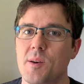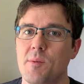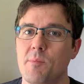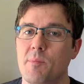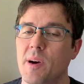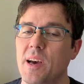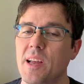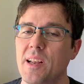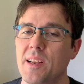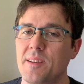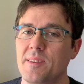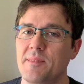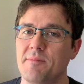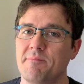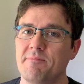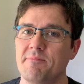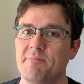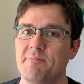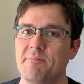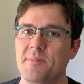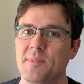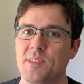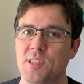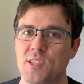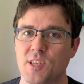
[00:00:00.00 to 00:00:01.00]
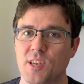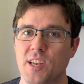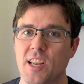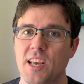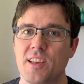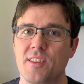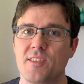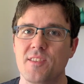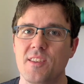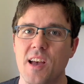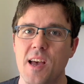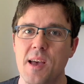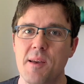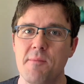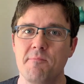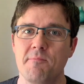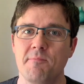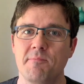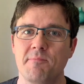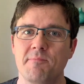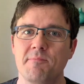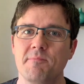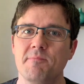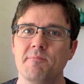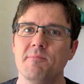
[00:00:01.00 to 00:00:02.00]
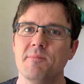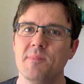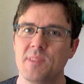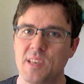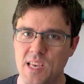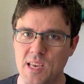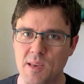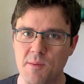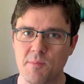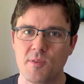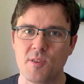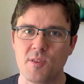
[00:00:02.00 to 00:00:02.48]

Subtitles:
But until next time, keep